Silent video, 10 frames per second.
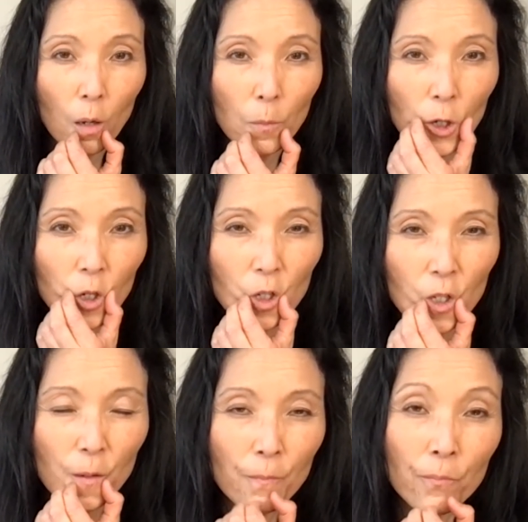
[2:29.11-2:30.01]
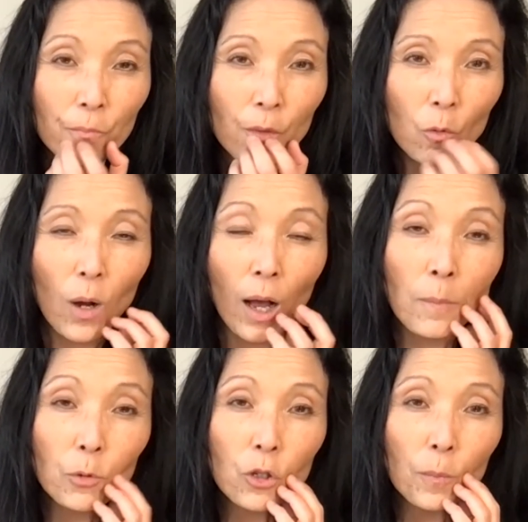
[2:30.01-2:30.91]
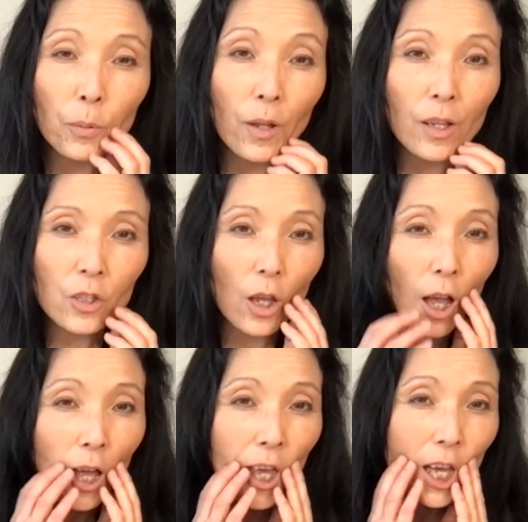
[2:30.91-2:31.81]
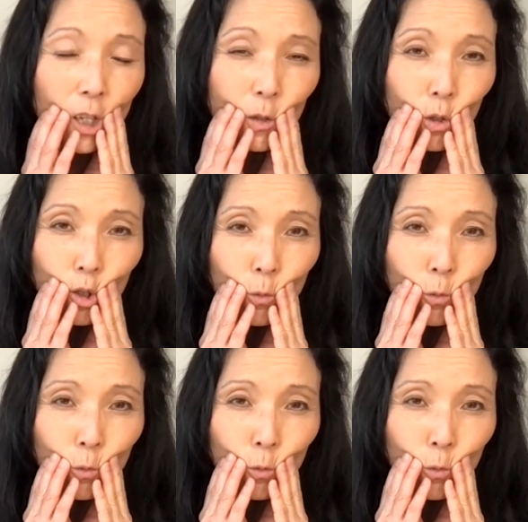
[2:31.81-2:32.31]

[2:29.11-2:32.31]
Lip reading: because embouchure plus I have